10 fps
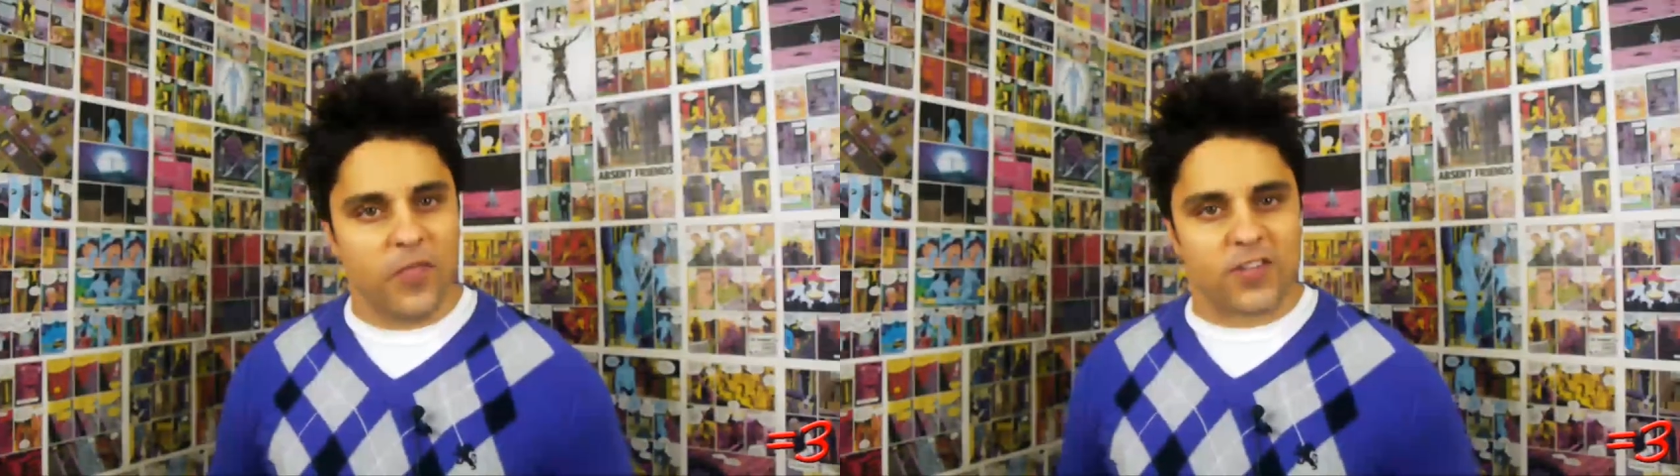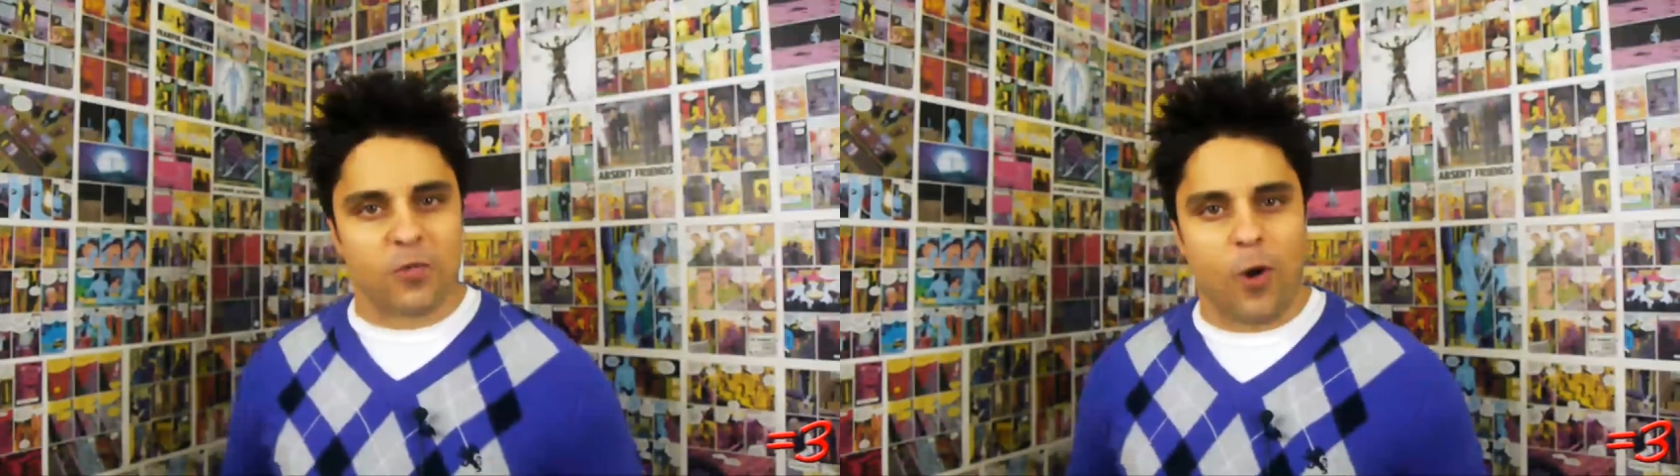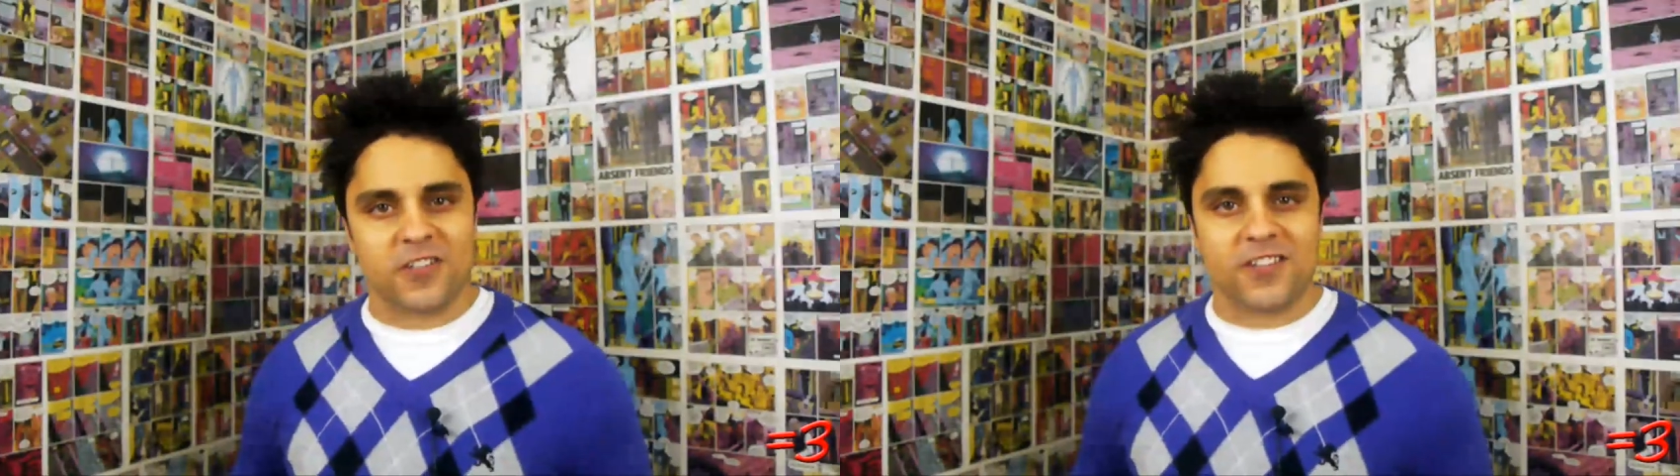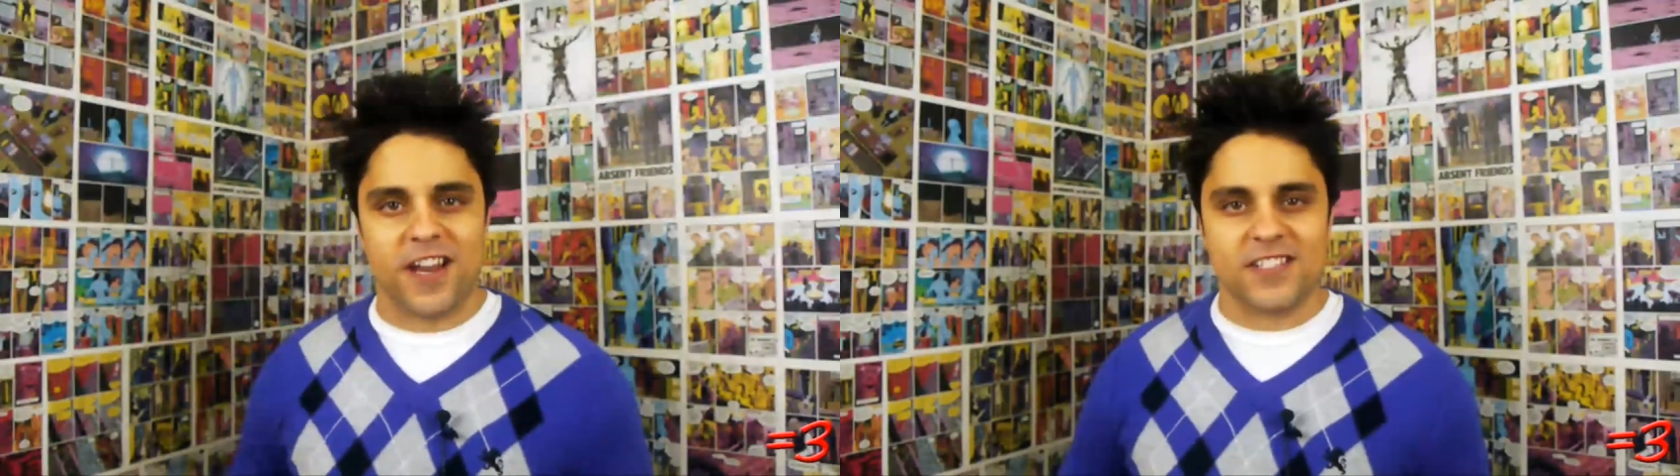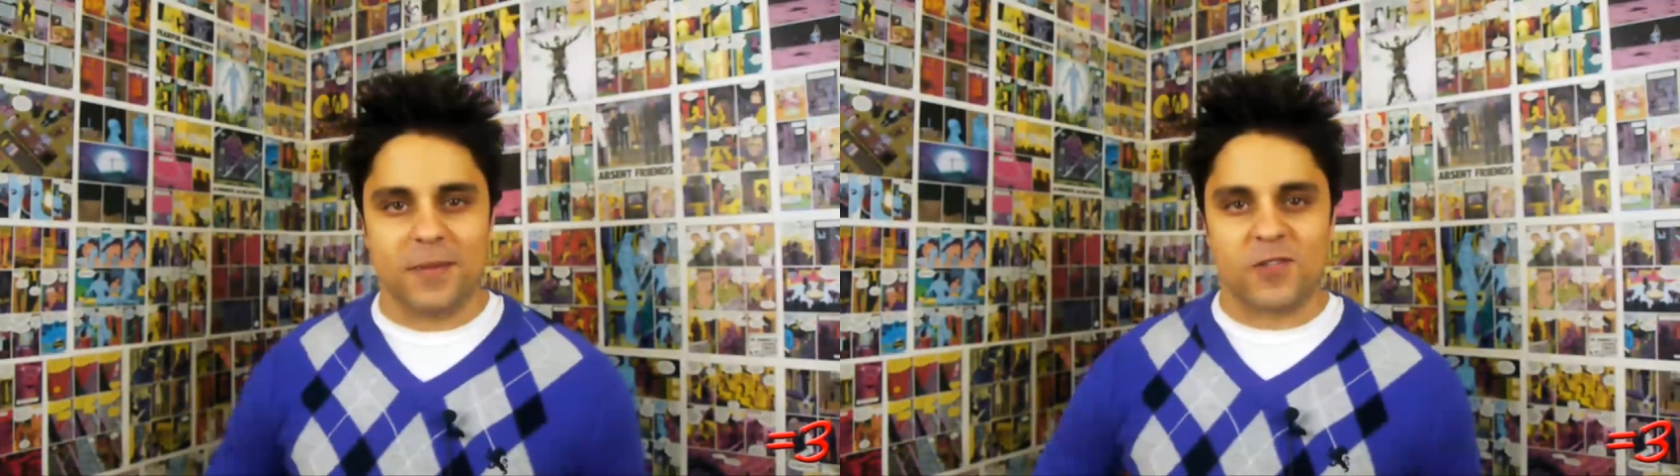thanks for watching
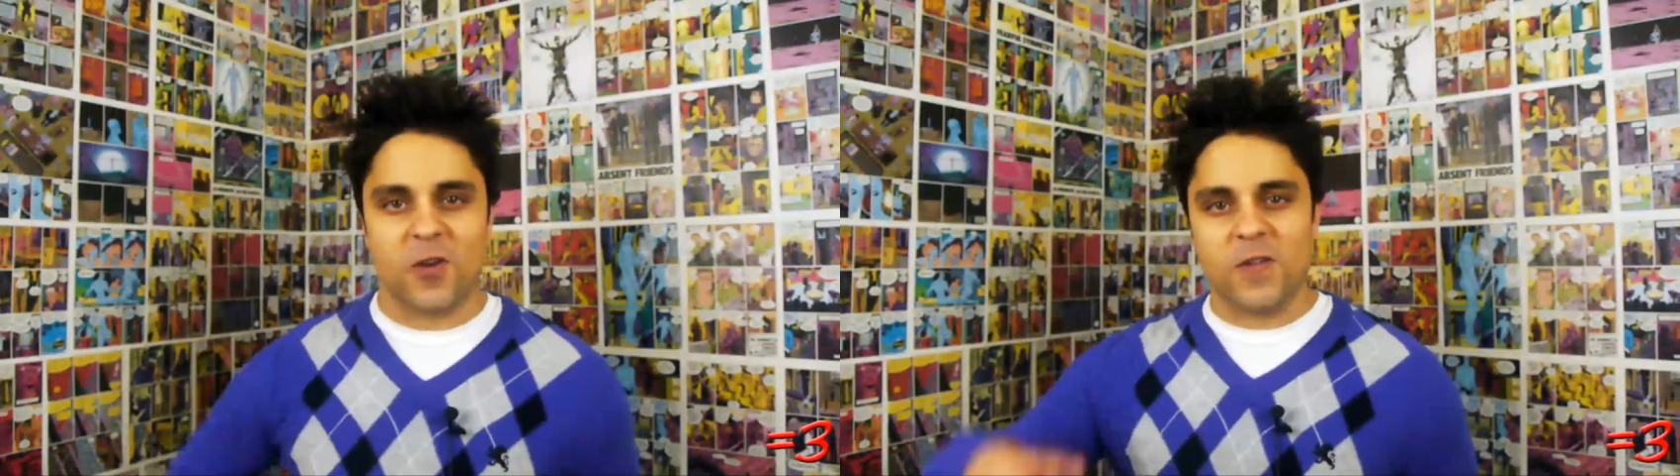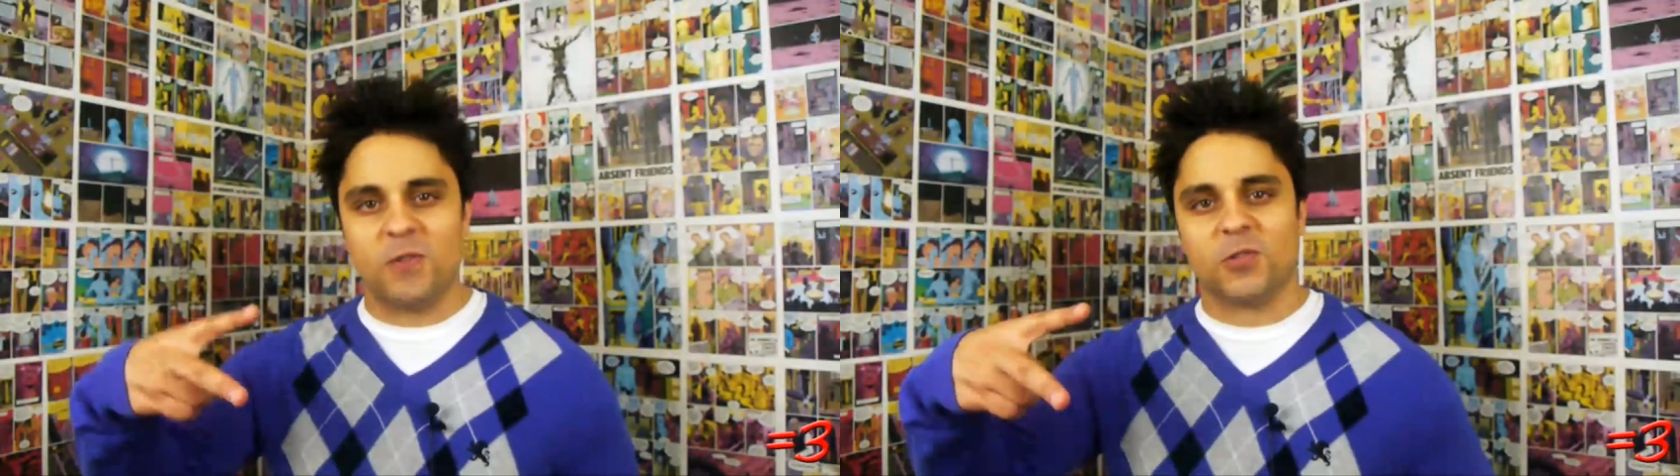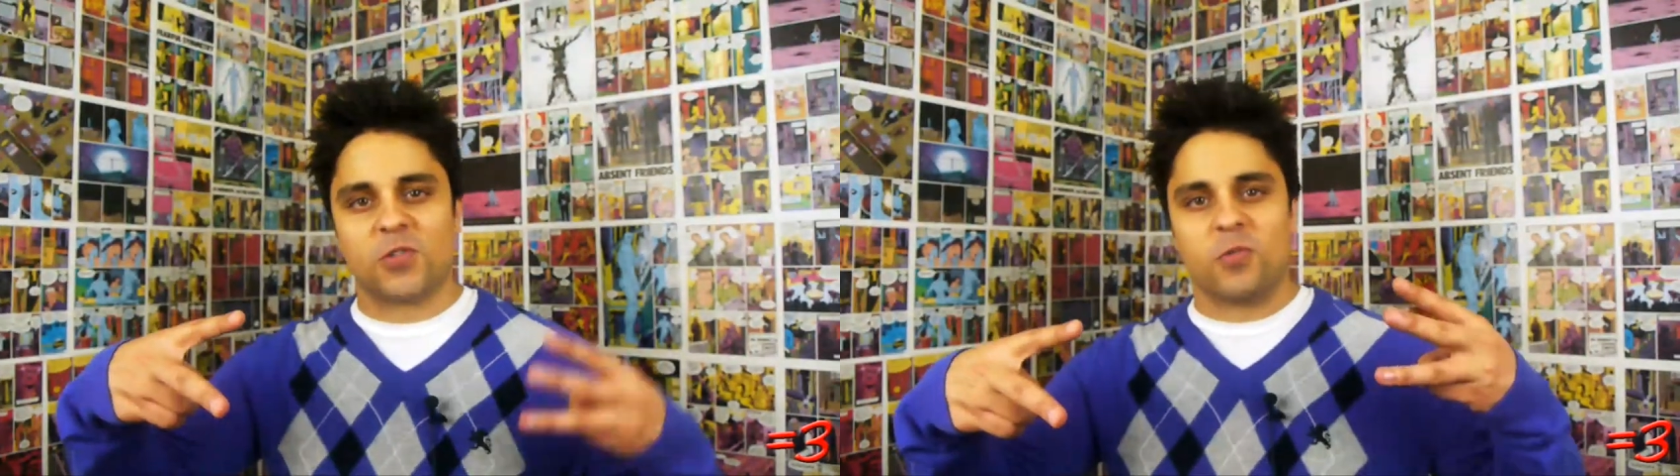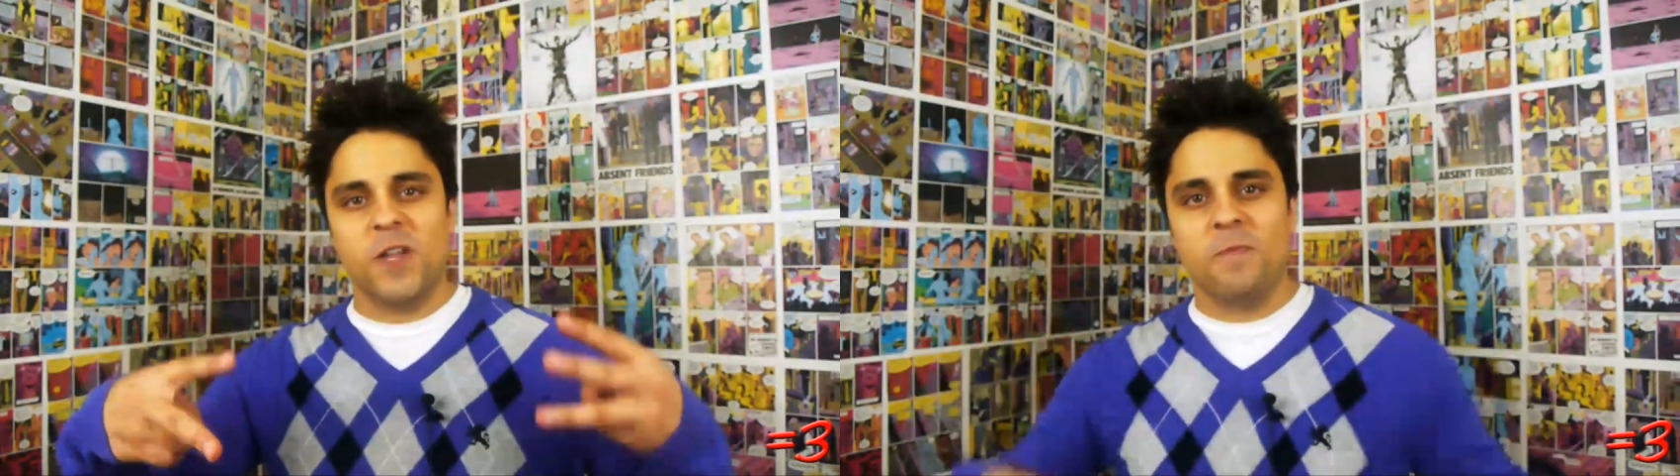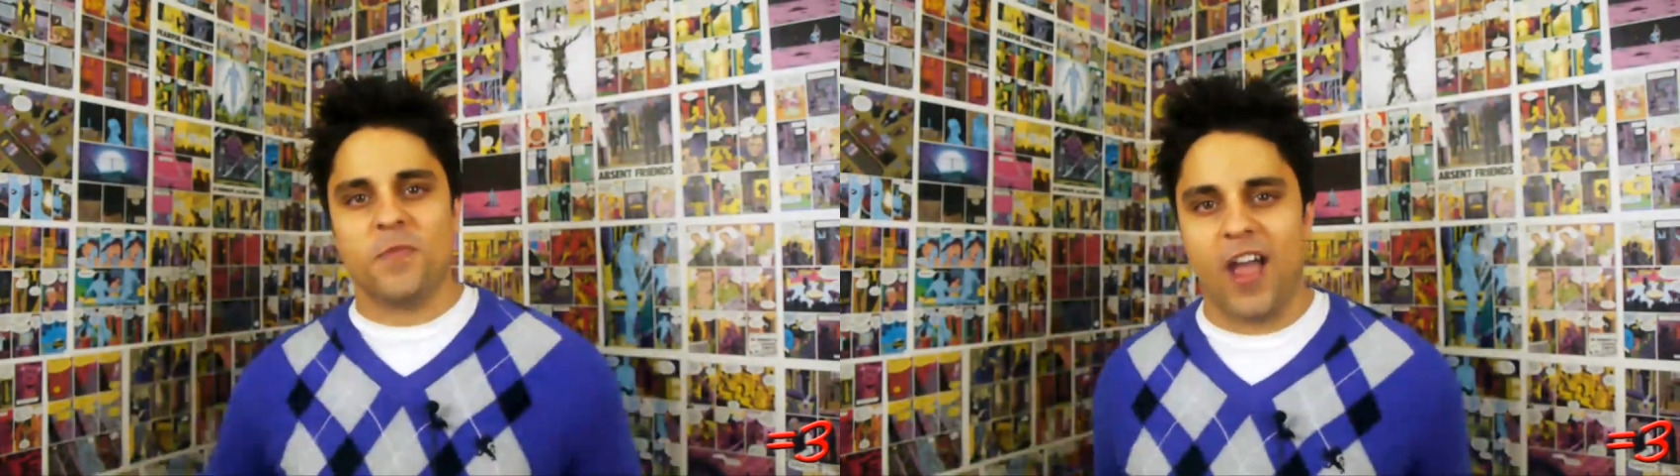today's episode of Equals 3.